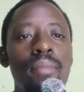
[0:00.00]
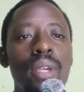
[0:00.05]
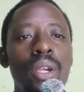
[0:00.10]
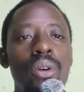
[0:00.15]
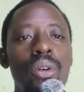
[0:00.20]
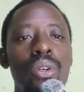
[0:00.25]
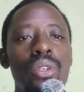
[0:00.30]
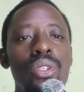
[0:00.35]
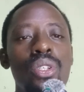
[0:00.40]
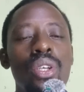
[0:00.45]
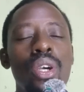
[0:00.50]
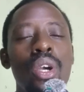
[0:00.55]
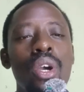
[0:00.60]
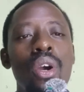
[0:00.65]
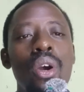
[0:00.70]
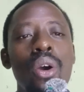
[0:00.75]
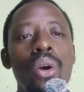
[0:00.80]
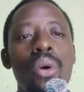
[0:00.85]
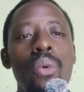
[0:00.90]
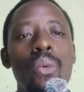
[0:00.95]
Because
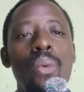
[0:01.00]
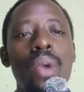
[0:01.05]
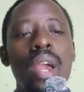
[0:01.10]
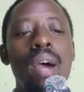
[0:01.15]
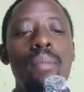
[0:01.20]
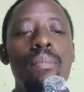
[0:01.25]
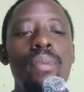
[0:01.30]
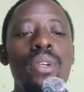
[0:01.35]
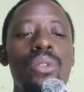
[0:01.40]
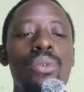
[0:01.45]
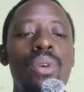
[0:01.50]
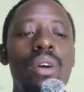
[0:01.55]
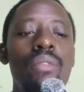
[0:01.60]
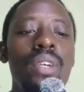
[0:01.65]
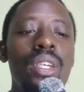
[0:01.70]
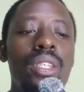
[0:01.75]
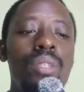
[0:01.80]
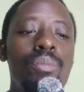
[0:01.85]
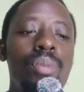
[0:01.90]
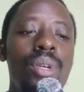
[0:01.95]
we happen to have
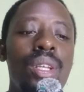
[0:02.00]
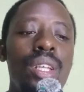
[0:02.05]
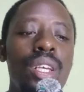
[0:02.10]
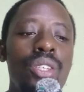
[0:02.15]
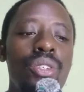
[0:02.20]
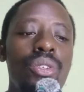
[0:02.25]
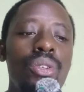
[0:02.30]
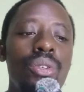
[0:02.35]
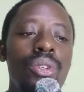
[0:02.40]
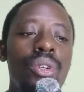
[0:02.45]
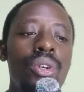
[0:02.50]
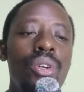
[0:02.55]
experienced,